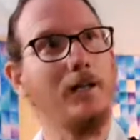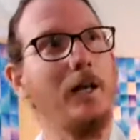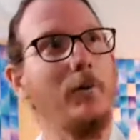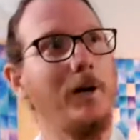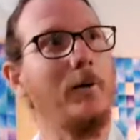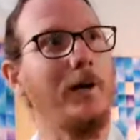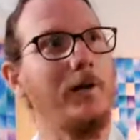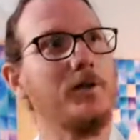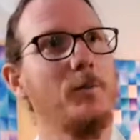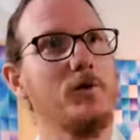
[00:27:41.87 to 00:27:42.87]
I
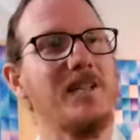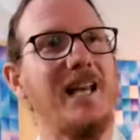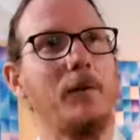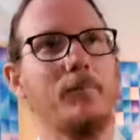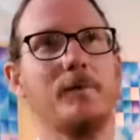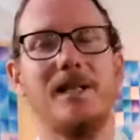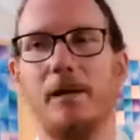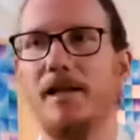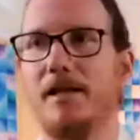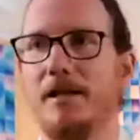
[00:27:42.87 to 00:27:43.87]
suppose kept
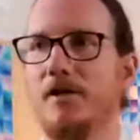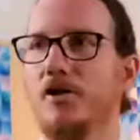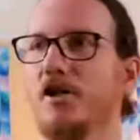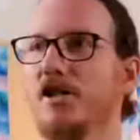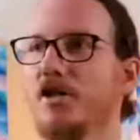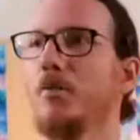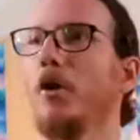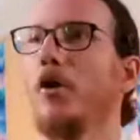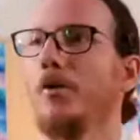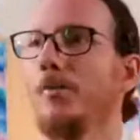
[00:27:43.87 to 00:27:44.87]
limited and
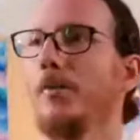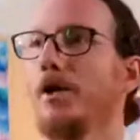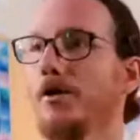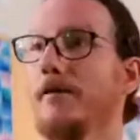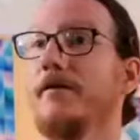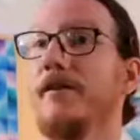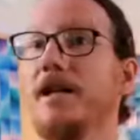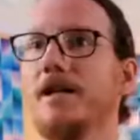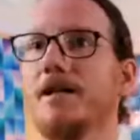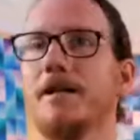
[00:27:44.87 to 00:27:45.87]
small because of
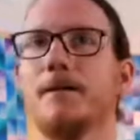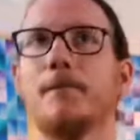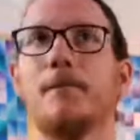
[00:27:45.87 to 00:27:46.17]
fears.